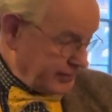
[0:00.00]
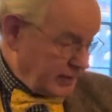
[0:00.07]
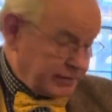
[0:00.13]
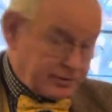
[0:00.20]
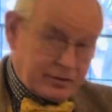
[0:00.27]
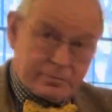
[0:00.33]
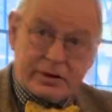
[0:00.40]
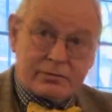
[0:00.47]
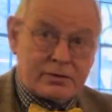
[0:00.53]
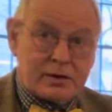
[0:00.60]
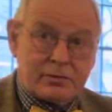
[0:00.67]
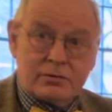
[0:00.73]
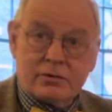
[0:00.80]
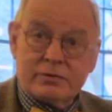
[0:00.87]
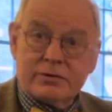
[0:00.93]
It's been
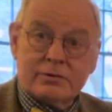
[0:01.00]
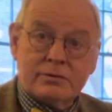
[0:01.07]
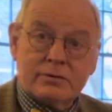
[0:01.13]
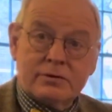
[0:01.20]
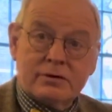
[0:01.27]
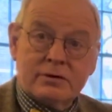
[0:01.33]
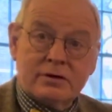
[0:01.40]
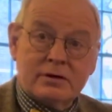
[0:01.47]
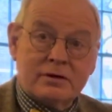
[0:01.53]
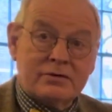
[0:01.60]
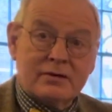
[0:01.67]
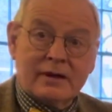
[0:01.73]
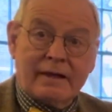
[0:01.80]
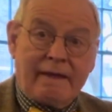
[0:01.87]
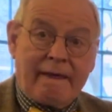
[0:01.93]
around over 200
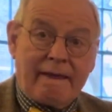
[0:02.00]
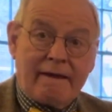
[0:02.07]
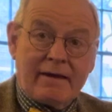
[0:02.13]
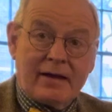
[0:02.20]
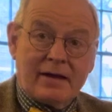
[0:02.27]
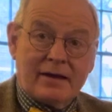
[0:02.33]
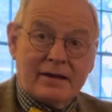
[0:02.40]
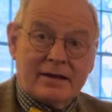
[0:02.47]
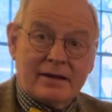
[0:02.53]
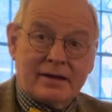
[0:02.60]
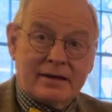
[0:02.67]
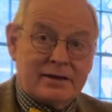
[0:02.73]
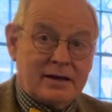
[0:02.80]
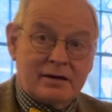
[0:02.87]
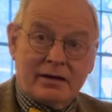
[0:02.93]
years.
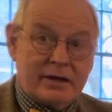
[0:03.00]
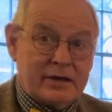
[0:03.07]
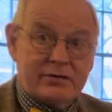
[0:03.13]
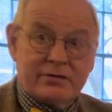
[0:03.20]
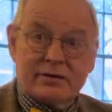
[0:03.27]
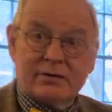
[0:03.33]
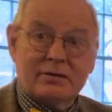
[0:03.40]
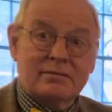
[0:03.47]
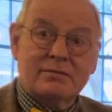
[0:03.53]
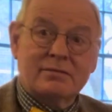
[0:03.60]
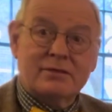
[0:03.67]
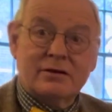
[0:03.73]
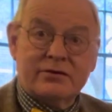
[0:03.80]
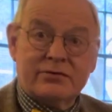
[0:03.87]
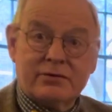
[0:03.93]
And then later,
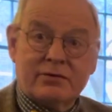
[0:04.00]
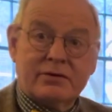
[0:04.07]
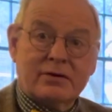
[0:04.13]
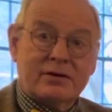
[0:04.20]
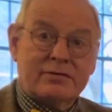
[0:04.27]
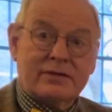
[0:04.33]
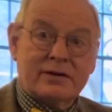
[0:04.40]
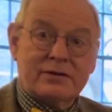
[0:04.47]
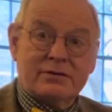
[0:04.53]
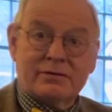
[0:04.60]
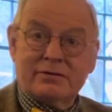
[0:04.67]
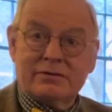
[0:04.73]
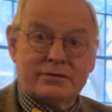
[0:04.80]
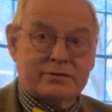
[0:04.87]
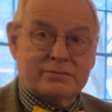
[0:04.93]
historical events,
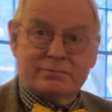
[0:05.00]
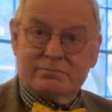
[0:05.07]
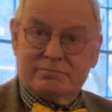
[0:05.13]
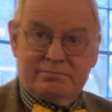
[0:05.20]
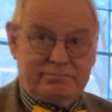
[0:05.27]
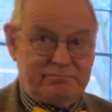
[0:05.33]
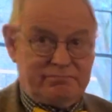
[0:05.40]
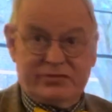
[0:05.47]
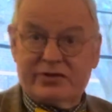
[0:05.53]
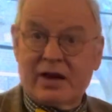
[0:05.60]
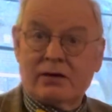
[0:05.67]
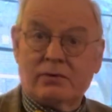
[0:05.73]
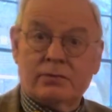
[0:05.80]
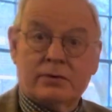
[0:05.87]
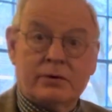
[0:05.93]

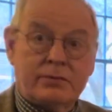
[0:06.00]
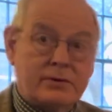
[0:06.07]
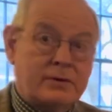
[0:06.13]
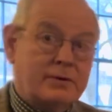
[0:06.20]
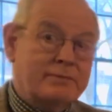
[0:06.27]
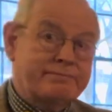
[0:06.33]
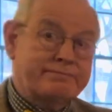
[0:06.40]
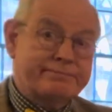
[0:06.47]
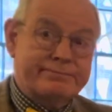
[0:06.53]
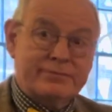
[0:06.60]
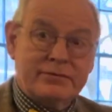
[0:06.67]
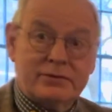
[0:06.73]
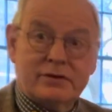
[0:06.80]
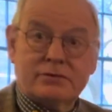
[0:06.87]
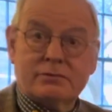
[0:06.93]
Second World War,
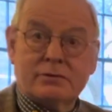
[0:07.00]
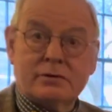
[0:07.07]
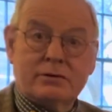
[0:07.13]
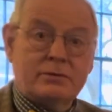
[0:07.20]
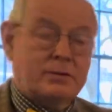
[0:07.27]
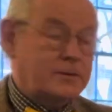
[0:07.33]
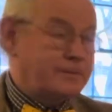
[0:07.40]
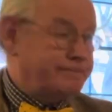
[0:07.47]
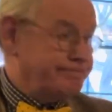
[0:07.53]
First World War.